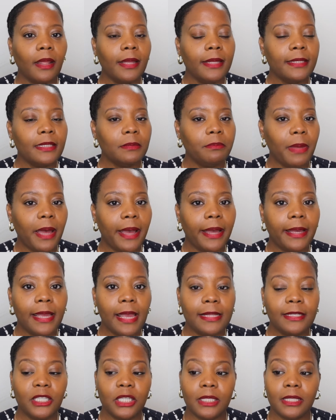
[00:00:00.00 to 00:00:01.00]
is by
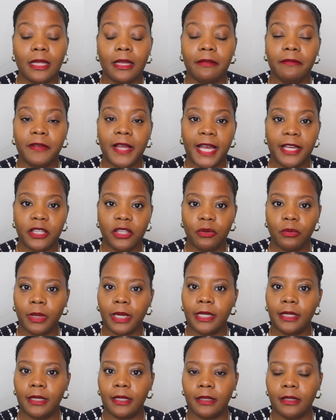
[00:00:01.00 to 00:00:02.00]
just
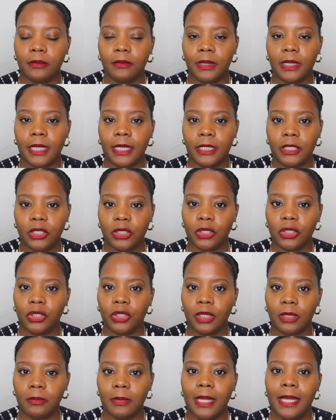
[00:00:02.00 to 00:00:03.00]
evaluating the
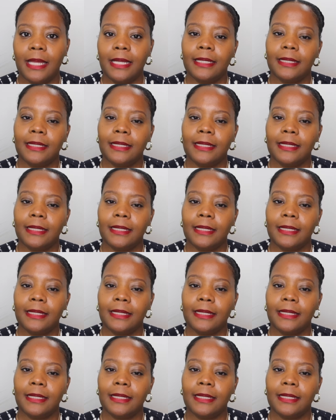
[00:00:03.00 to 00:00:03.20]
relationship.